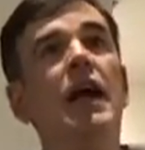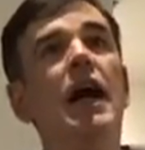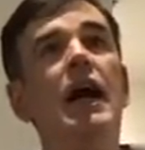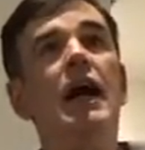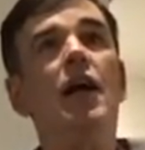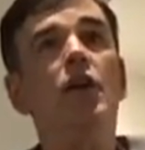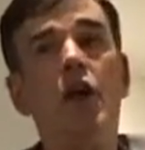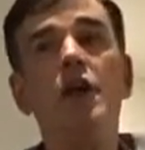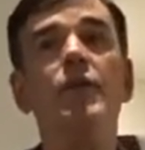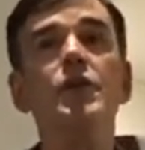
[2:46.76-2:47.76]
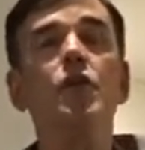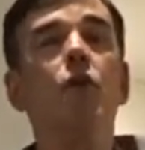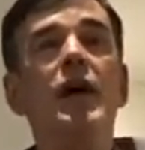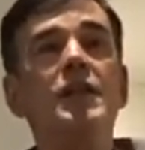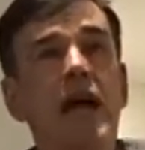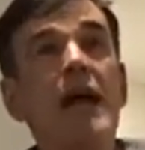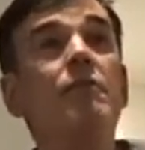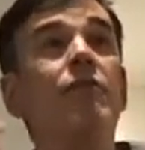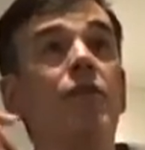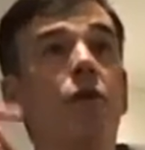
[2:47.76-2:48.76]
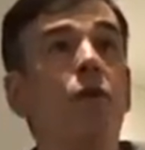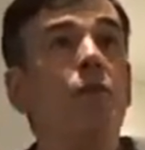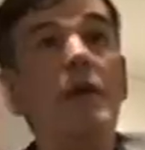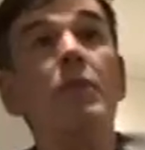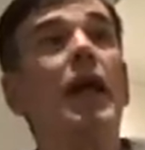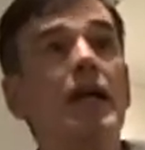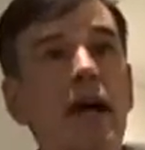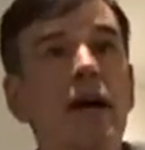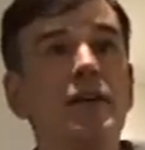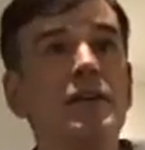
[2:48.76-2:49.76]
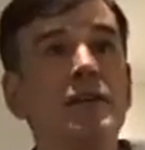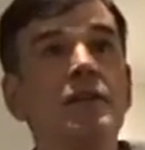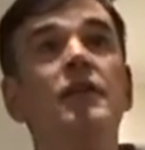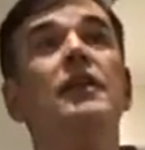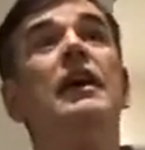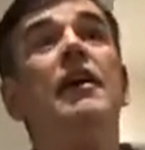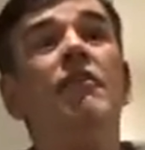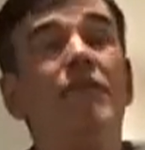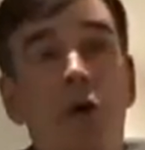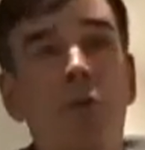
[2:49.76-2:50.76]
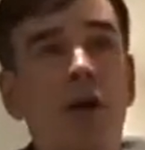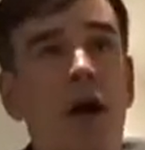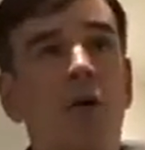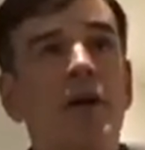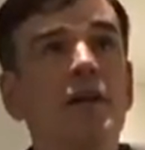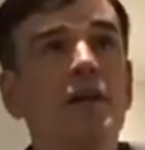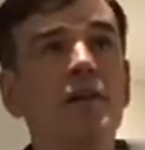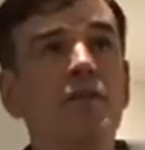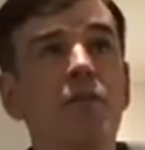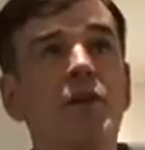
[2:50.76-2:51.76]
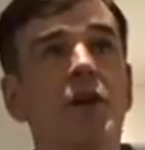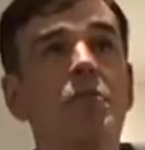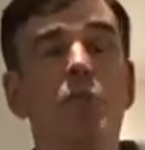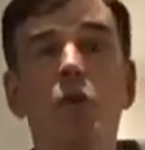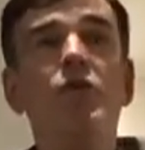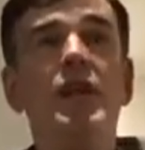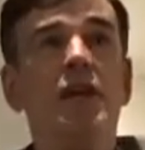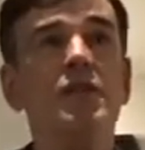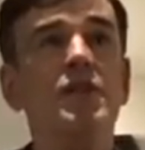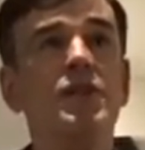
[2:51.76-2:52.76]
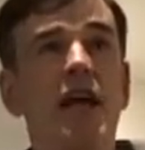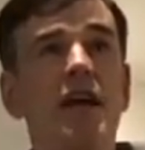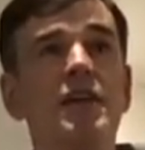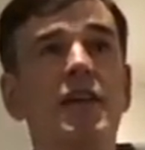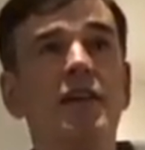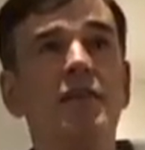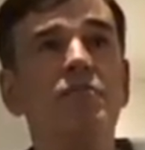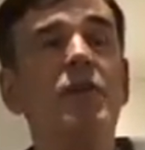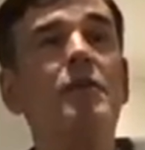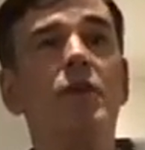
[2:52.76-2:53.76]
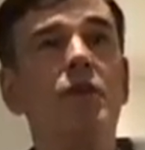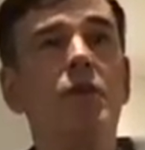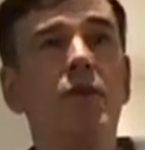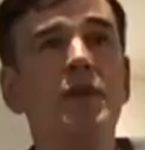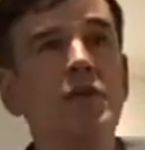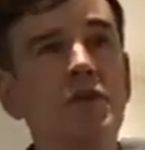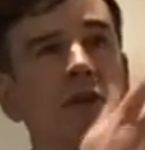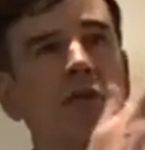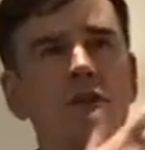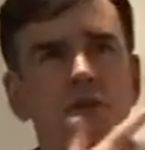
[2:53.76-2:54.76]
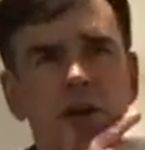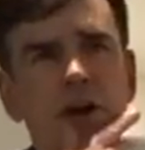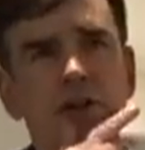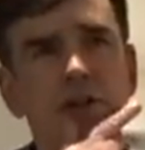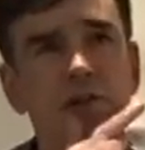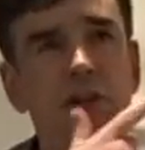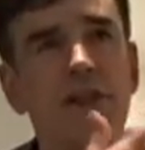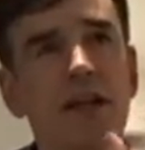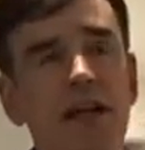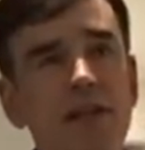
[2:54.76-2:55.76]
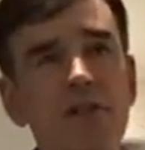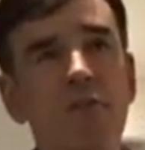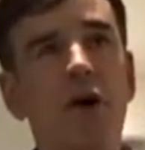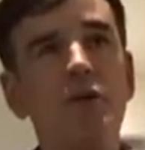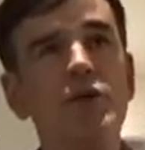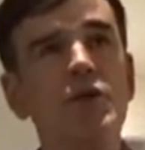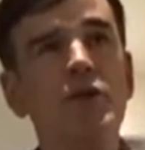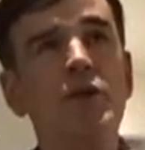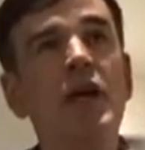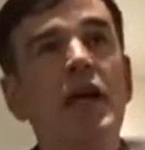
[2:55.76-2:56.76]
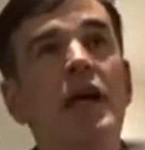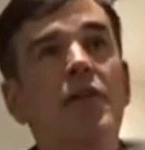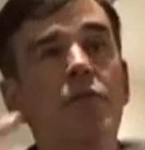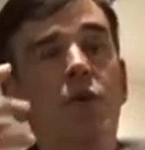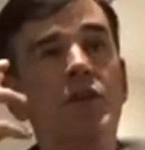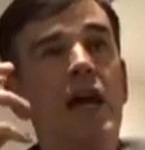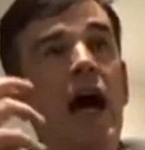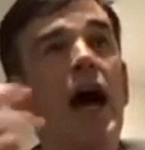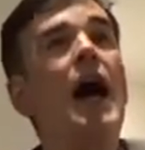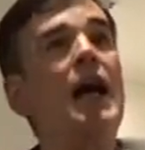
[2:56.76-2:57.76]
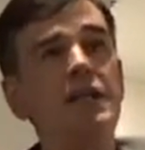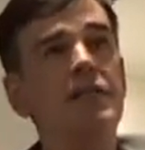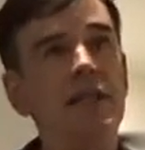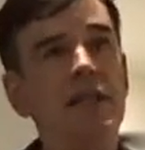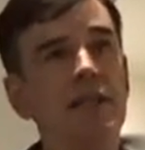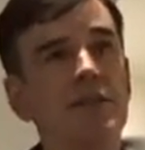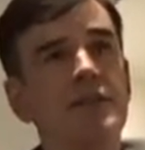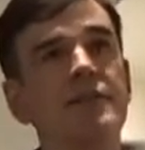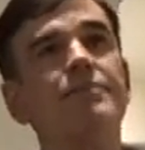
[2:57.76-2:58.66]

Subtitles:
A lot of us always aim for people like us, film-going, you know, movie-understanding people who are interested in the structure of a thing as opposed to what the heart of it is.